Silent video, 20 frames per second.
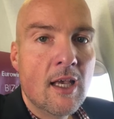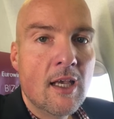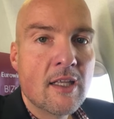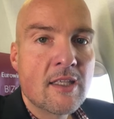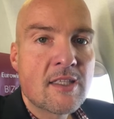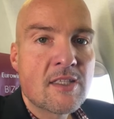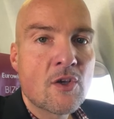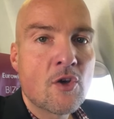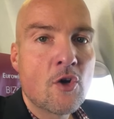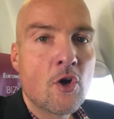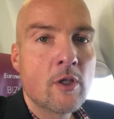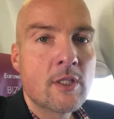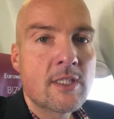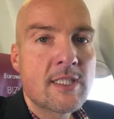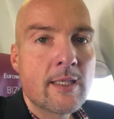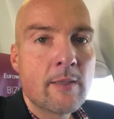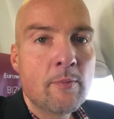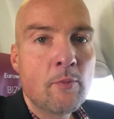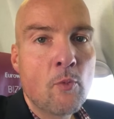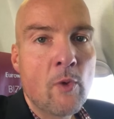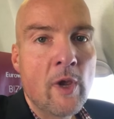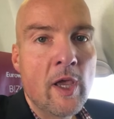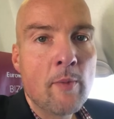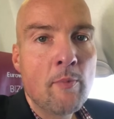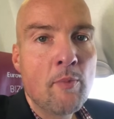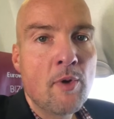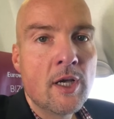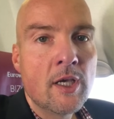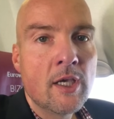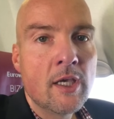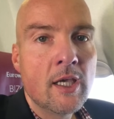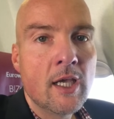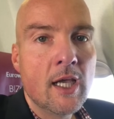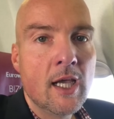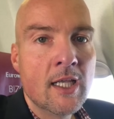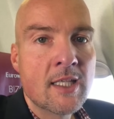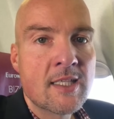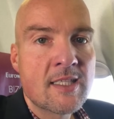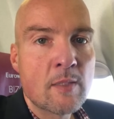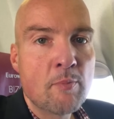It's a concept whereby
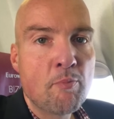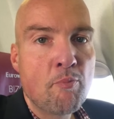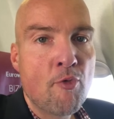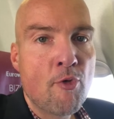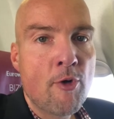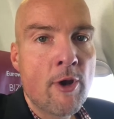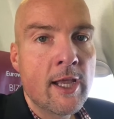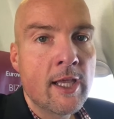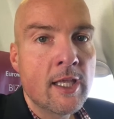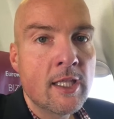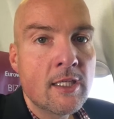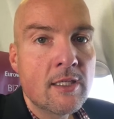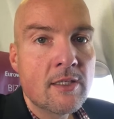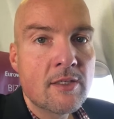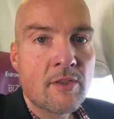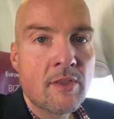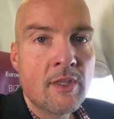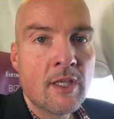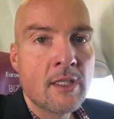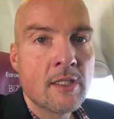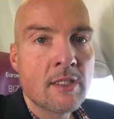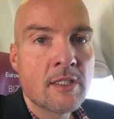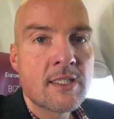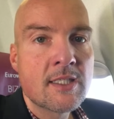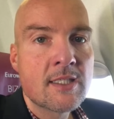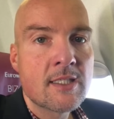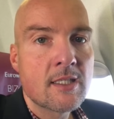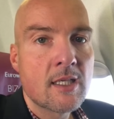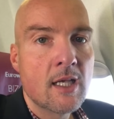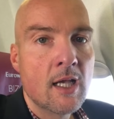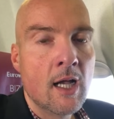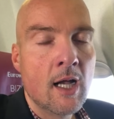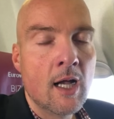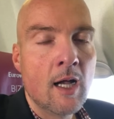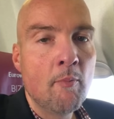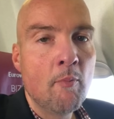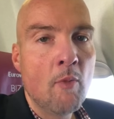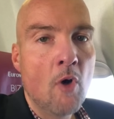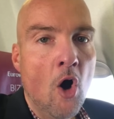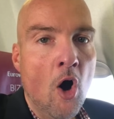it's a brand that is
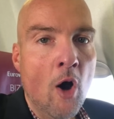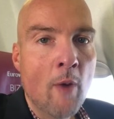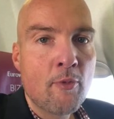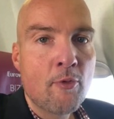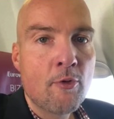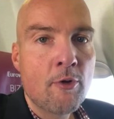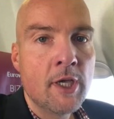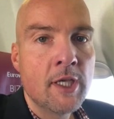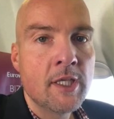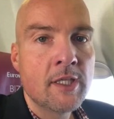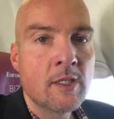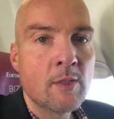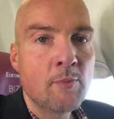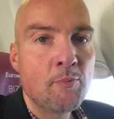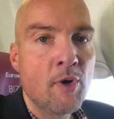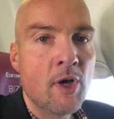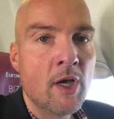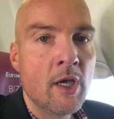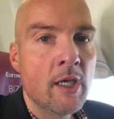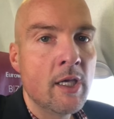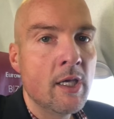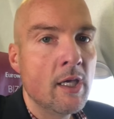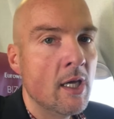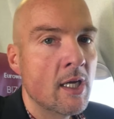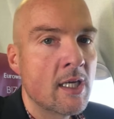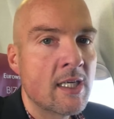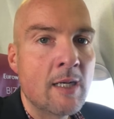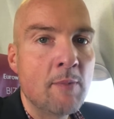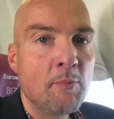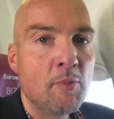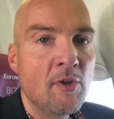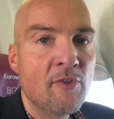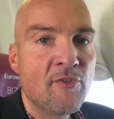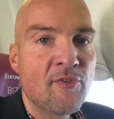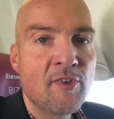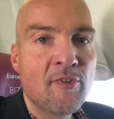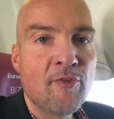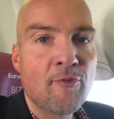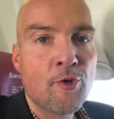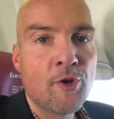operated by a couple of
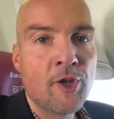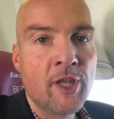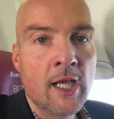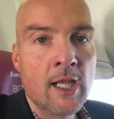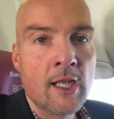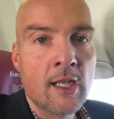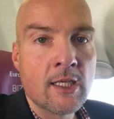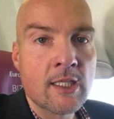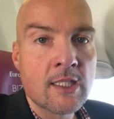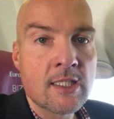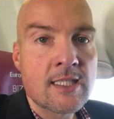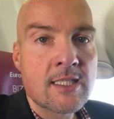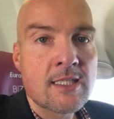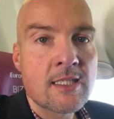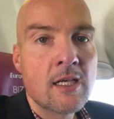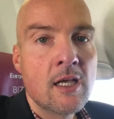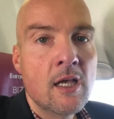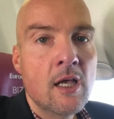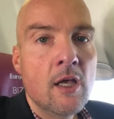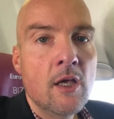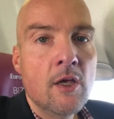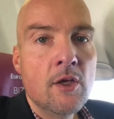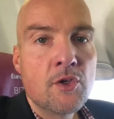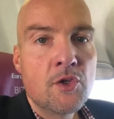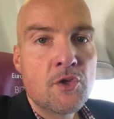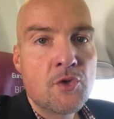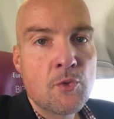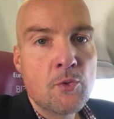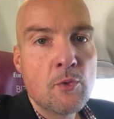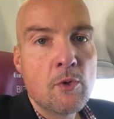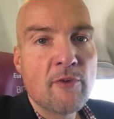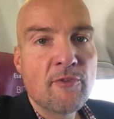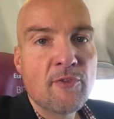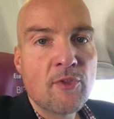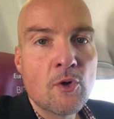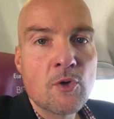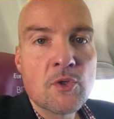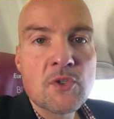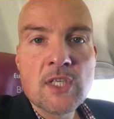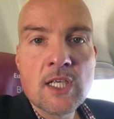different airlines. Two of
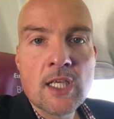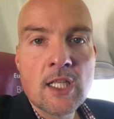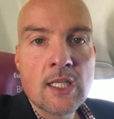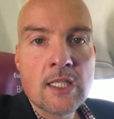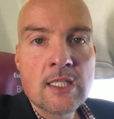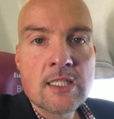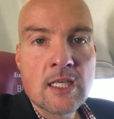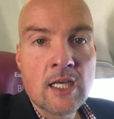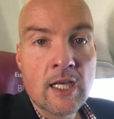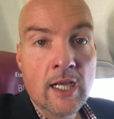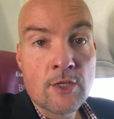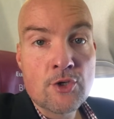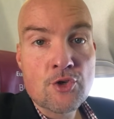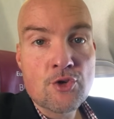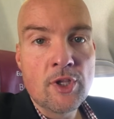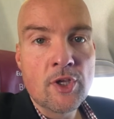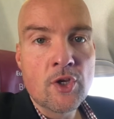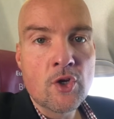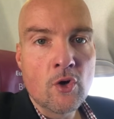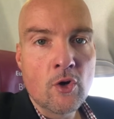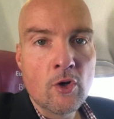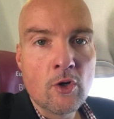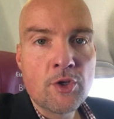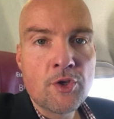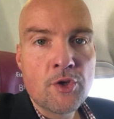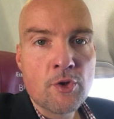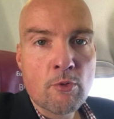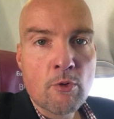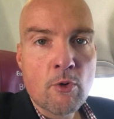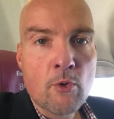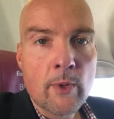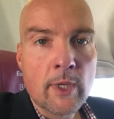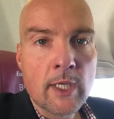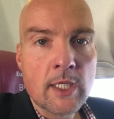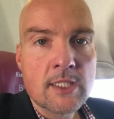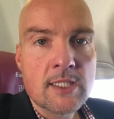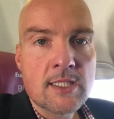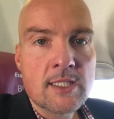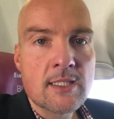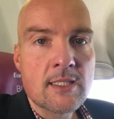those airlines are actually called
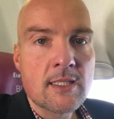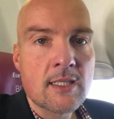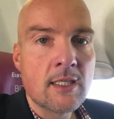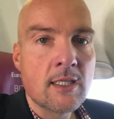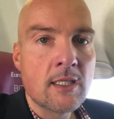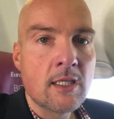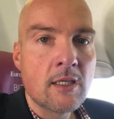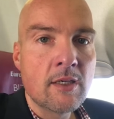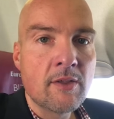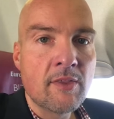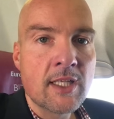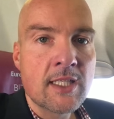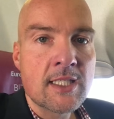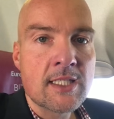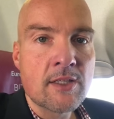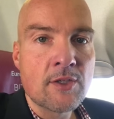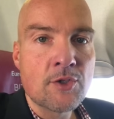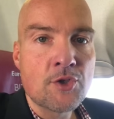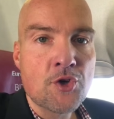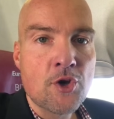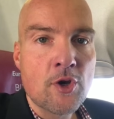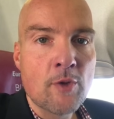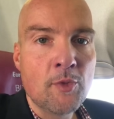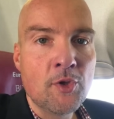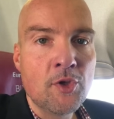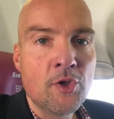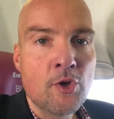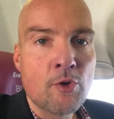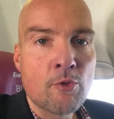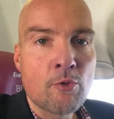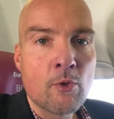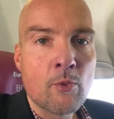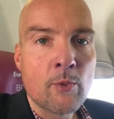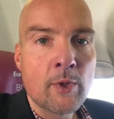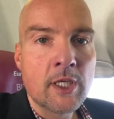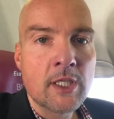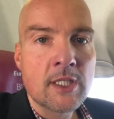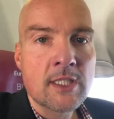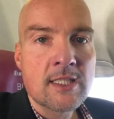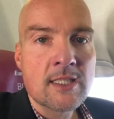Eurowings. That's the German
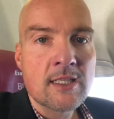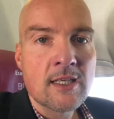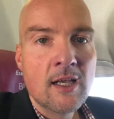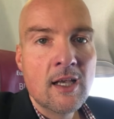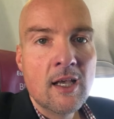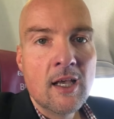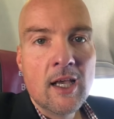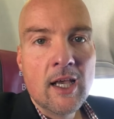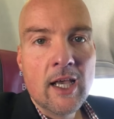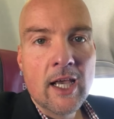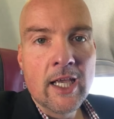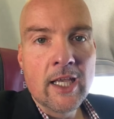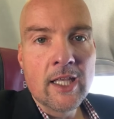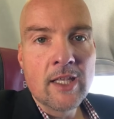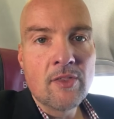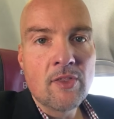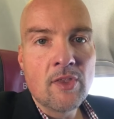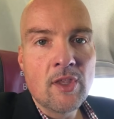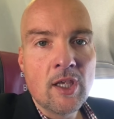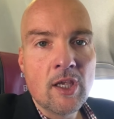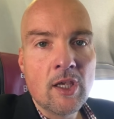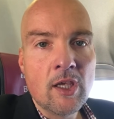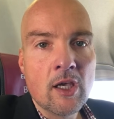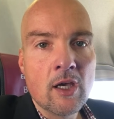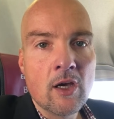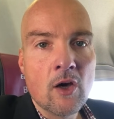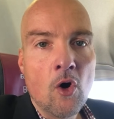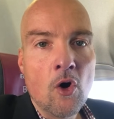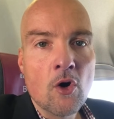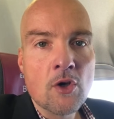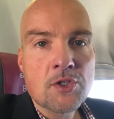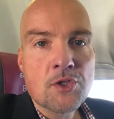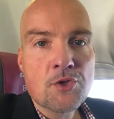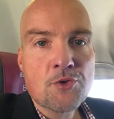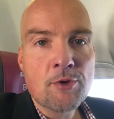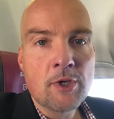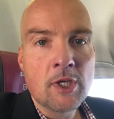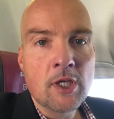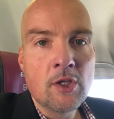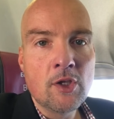Eurowings and the
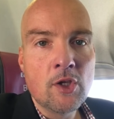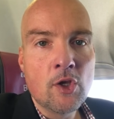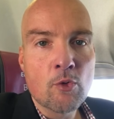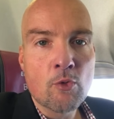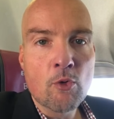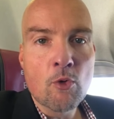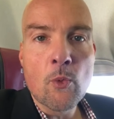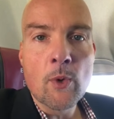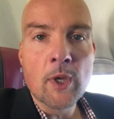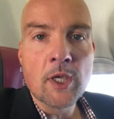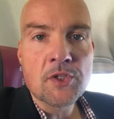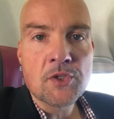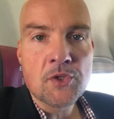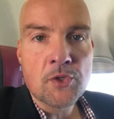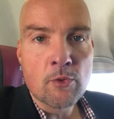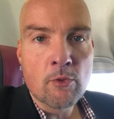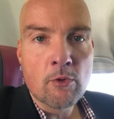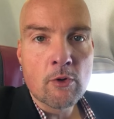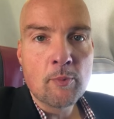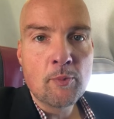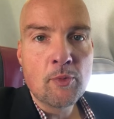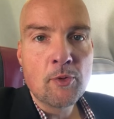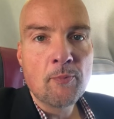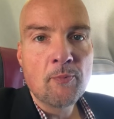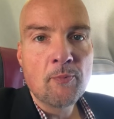Austrian Eurowings Europe.